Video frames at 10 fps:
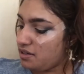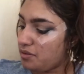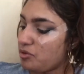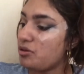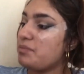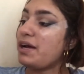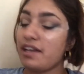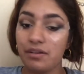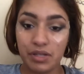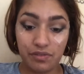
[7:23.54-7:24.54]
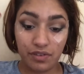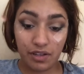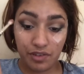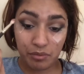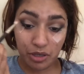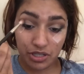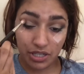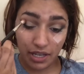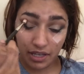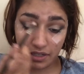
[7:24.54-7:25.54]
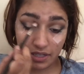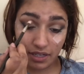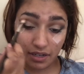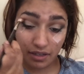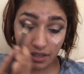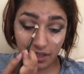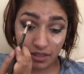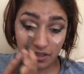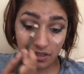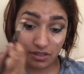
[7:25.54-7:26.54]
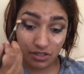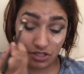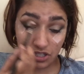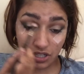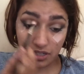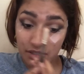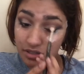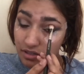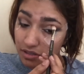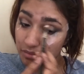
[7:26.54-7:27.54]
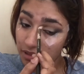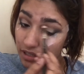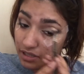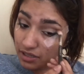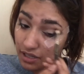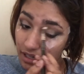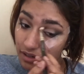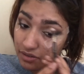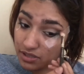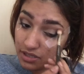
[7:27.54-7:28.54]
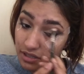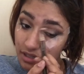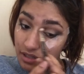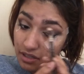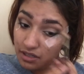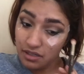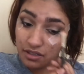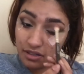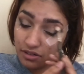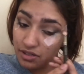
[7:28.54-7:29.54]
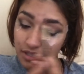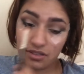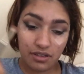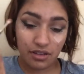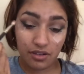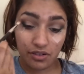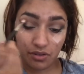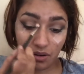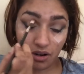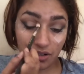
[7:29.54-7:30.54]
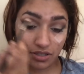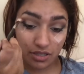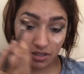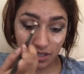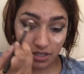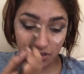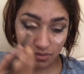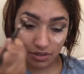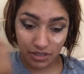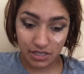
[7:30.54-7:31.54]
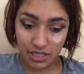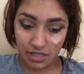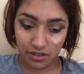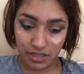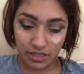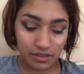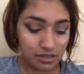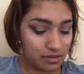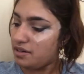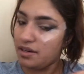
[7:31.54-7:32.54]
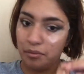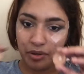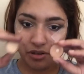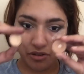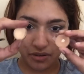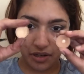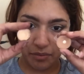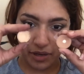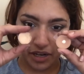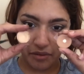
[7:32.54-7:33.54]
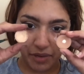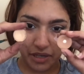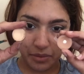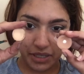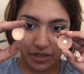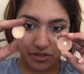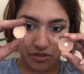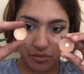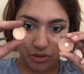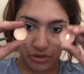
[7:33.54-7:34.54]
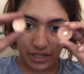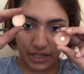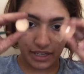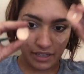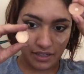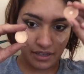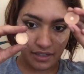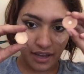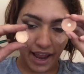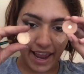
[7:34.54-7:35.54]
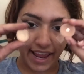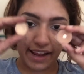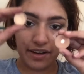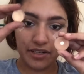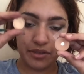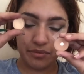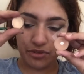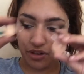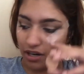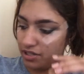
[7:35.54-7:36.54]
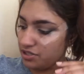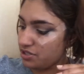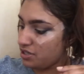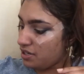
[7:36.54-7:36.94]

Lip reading: I'm going back in with a fluffy brush and tan lines just to blend out crease so that there are no harsh lines where the concealer is. I'm going to combine Makeup Geek's Creme Brulee and Mirage